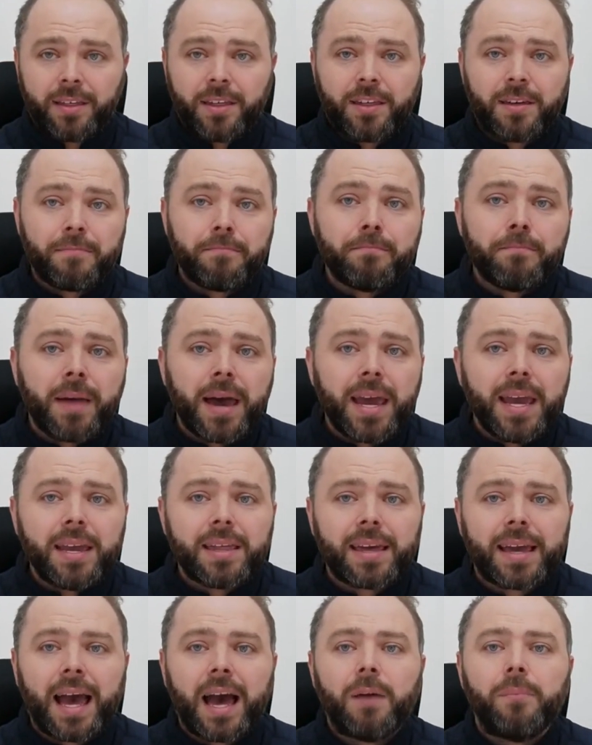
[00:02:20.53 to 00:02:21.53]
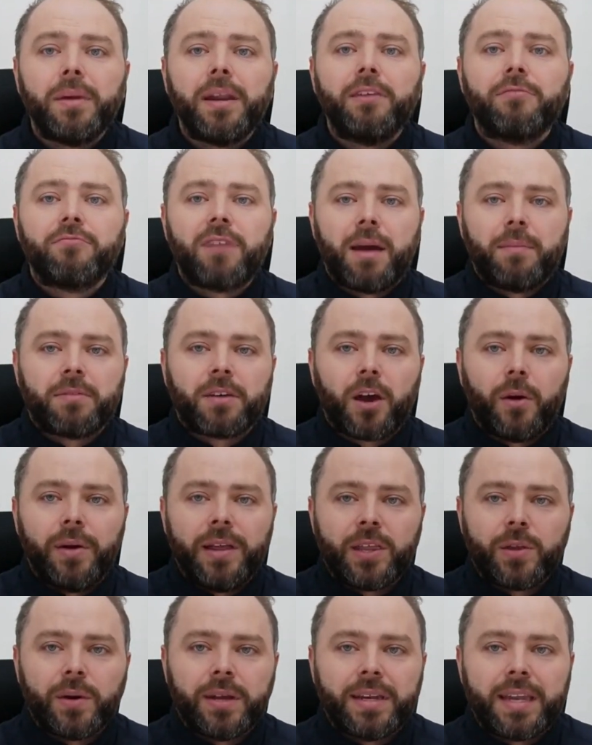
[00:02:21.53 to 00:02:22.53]
it's amazing how many reps go
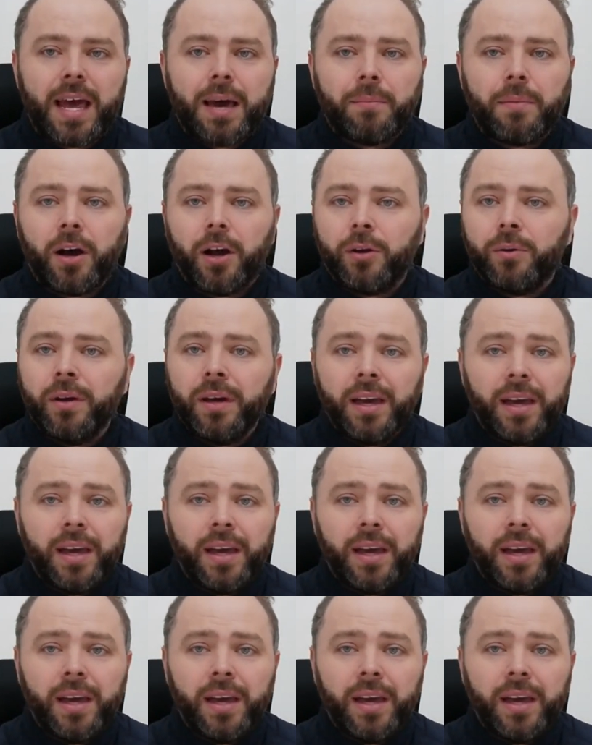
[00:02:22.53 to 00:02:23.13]
into a demo.